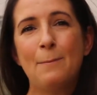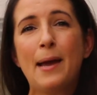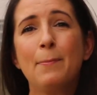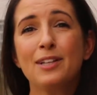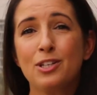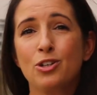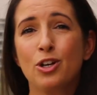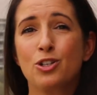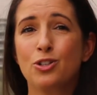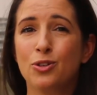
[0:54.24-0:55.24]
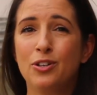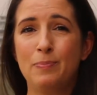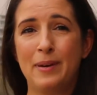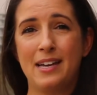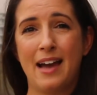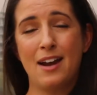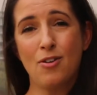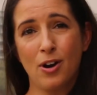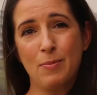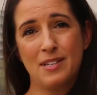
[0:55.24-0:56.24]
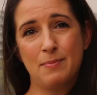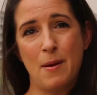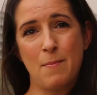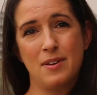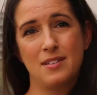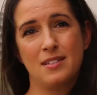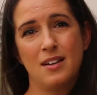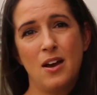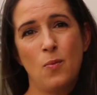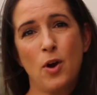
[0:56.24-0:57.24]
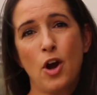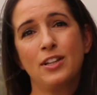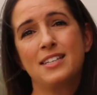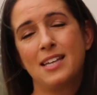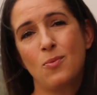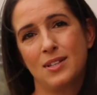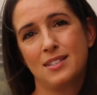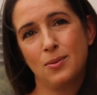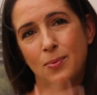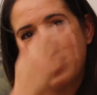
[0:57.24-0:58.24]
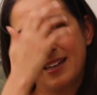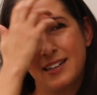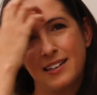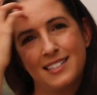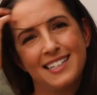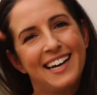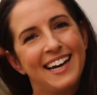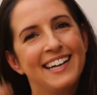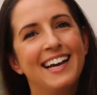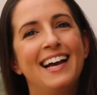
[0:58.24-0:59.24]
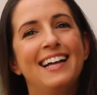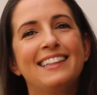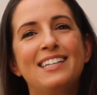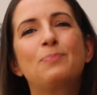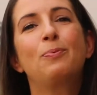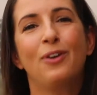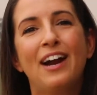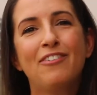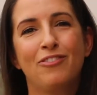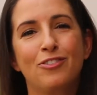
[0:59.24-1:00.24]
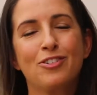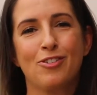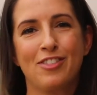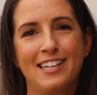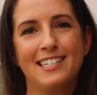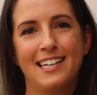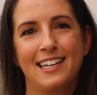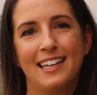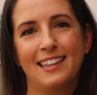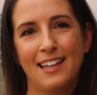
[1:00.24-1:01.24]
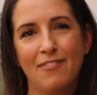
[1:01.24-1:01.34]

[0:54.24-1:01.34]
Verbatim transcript: People at church shouldn't be anonymous members we only see once a week. Today, let's pray for an authentic and